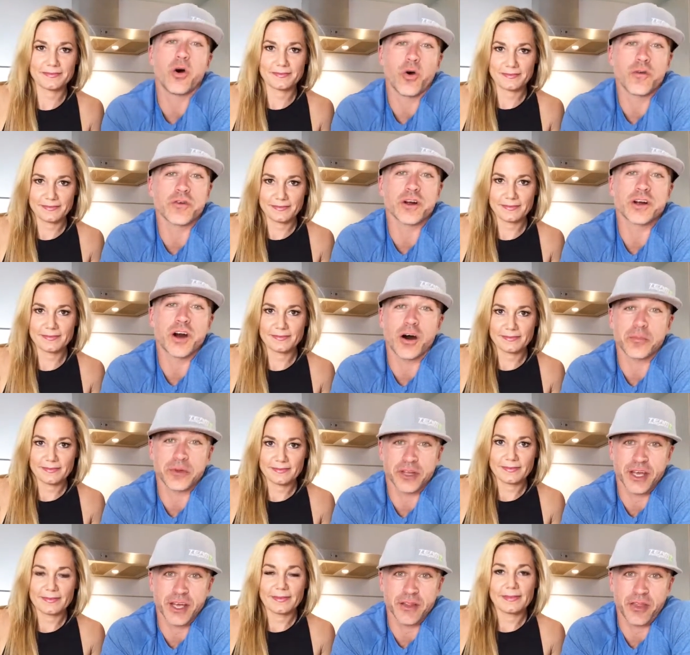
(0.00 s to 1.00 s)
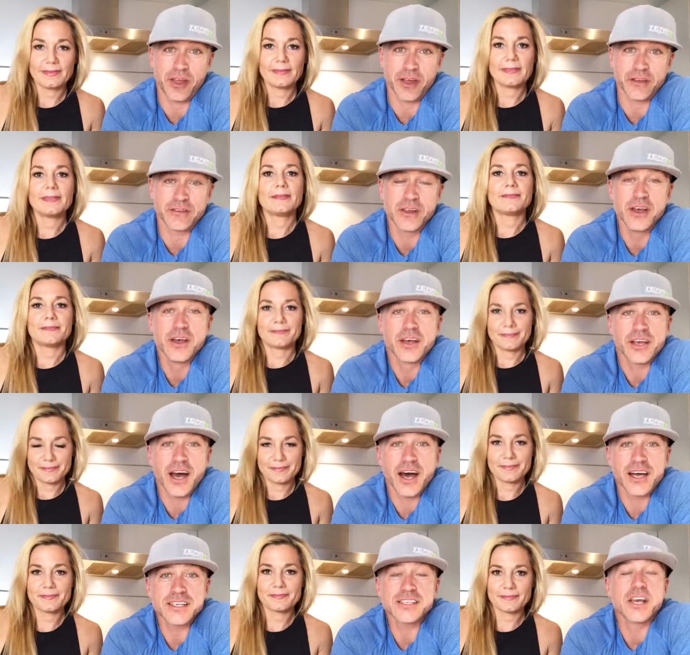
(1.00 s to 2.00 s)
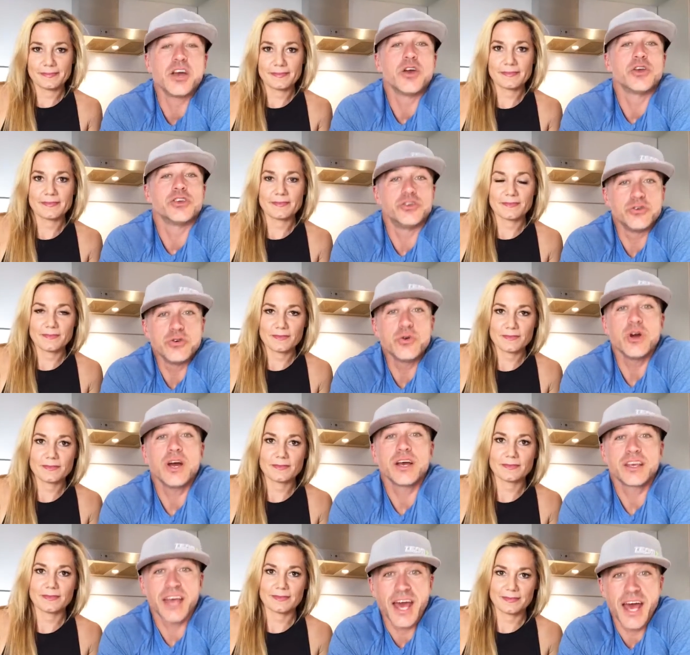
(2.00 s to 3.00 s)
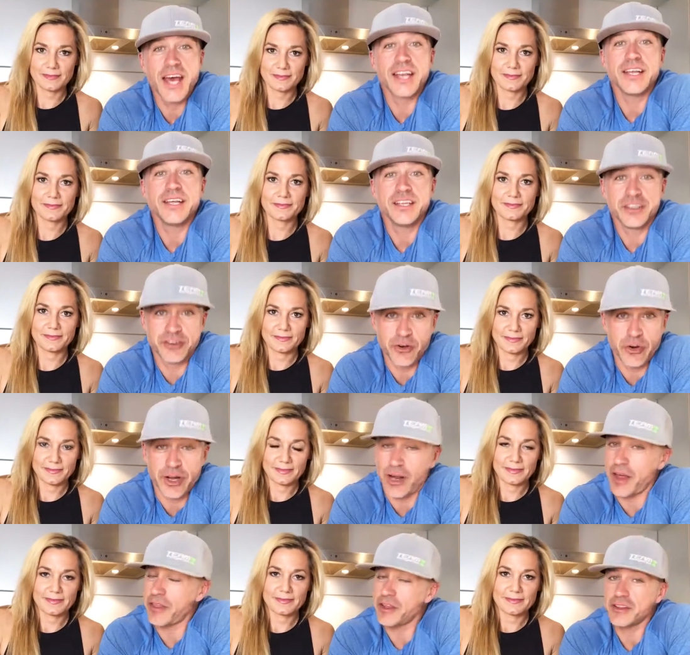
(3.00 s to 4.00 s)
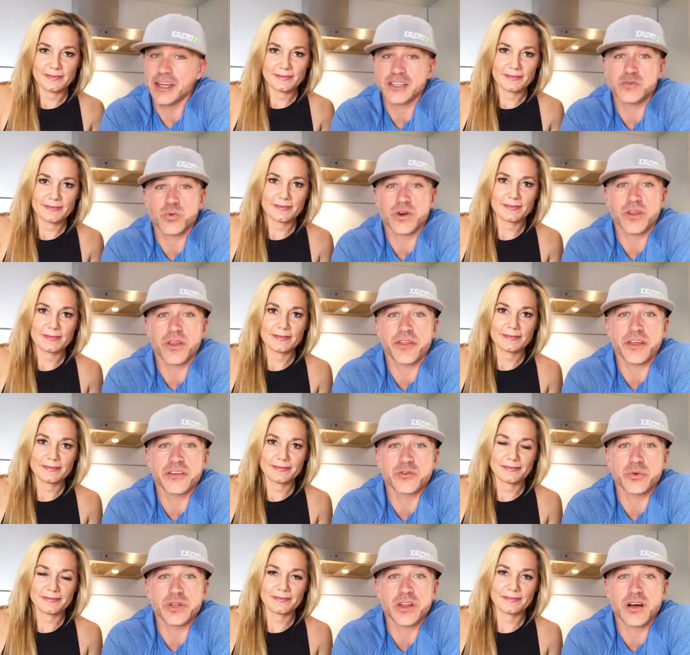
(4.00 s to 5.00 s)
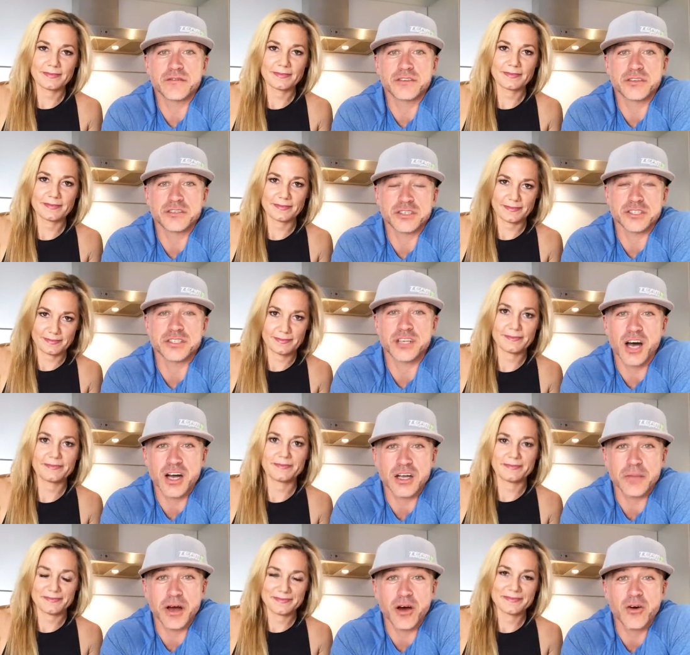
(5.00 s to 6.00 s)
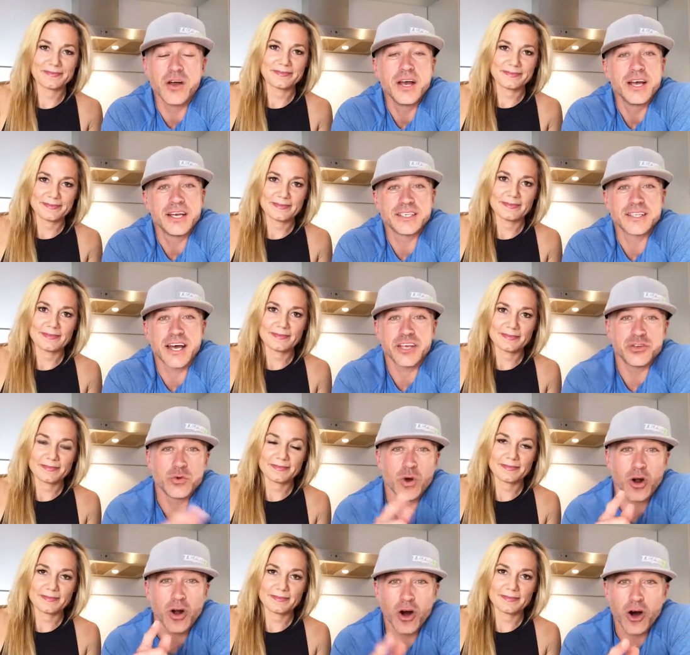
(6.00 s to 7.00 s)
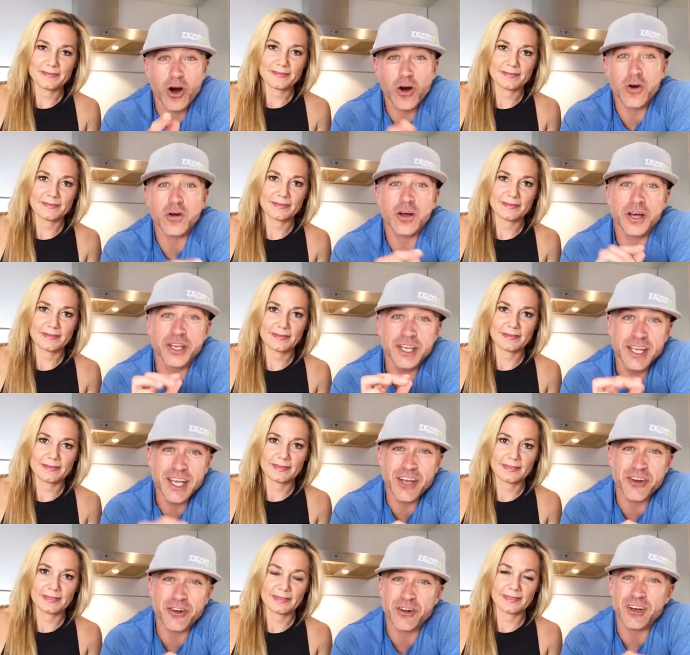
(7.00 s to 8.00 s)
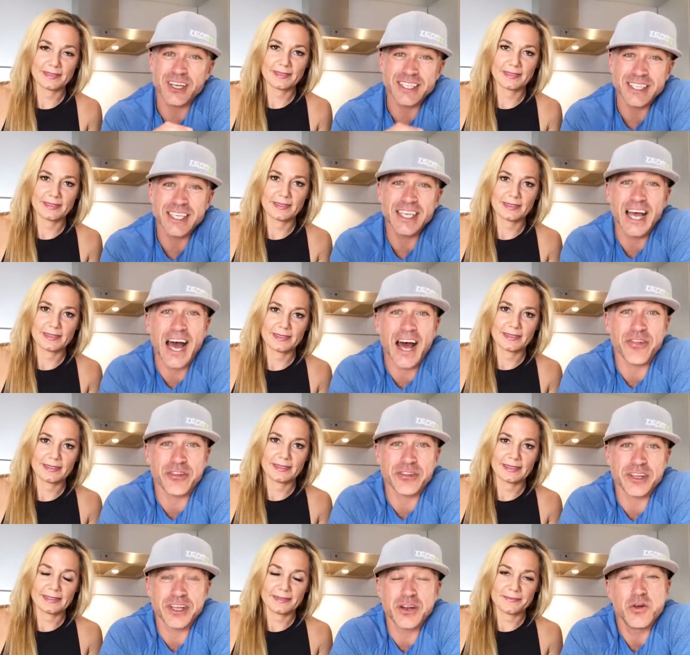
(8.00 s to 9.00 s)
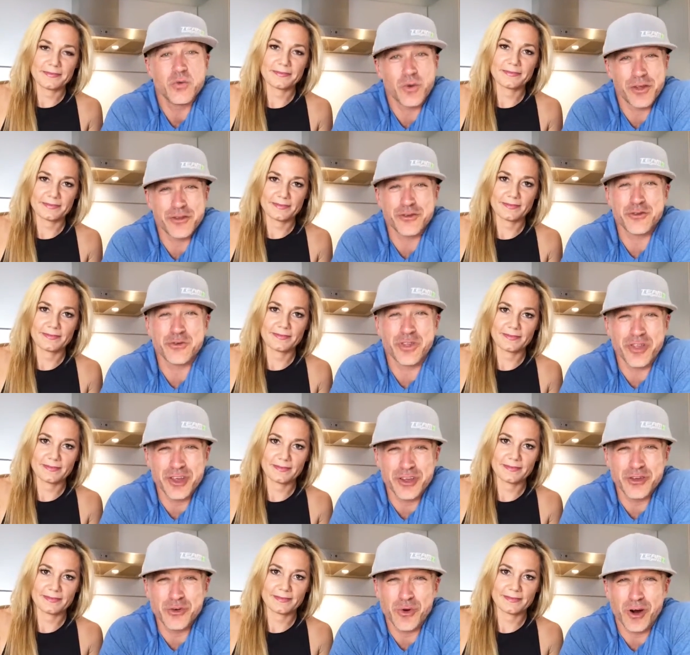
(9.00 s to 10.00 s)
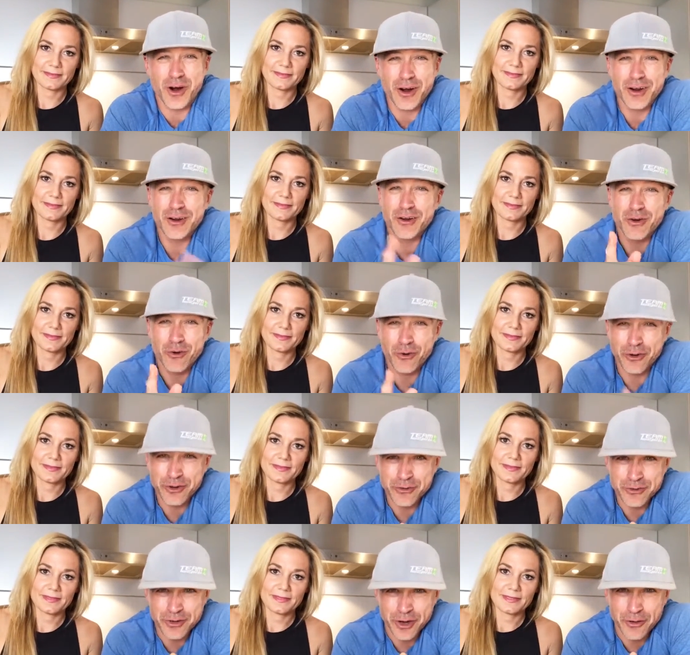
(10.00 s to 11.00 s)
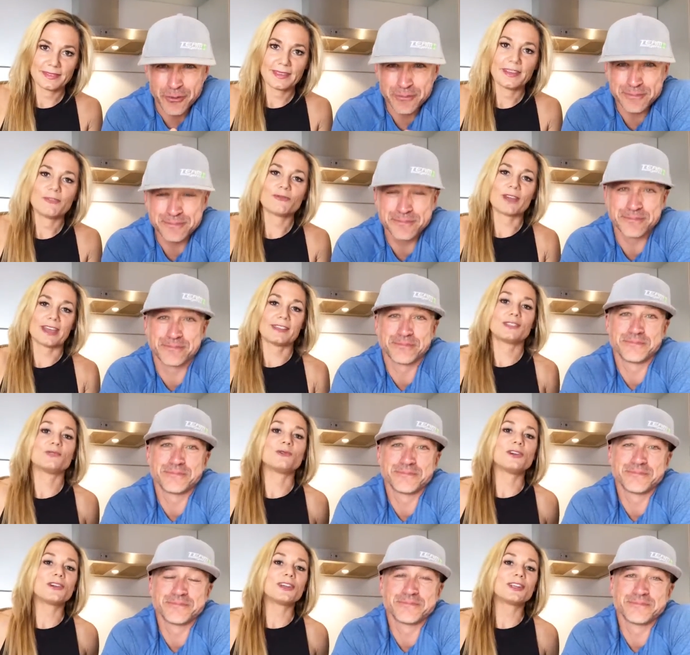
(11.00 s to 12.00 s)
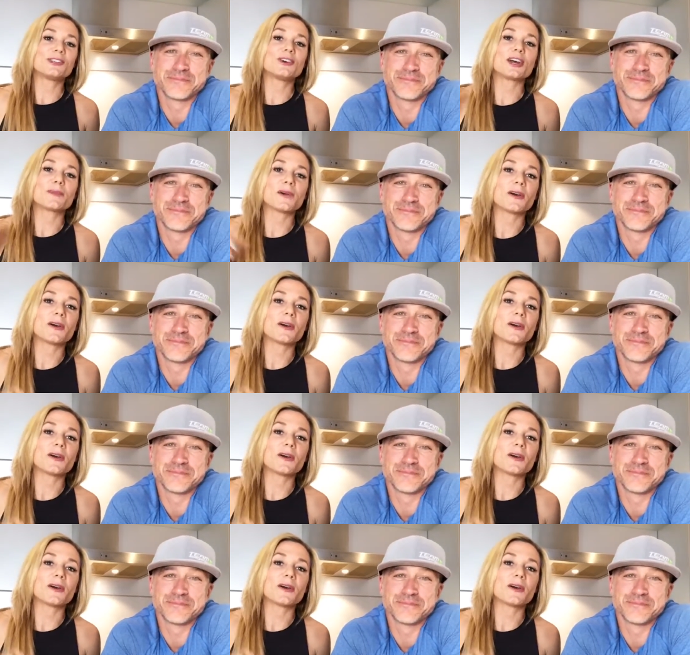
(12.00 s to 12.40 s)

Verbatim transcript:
Speaker 1: to overcomplicate things. Guys, you can do it. I think that's one of the things we love to just talk about is that you are all an inner elite athlete, whether you think you are or you don't.
Speaker 2: Right. So we are going to talk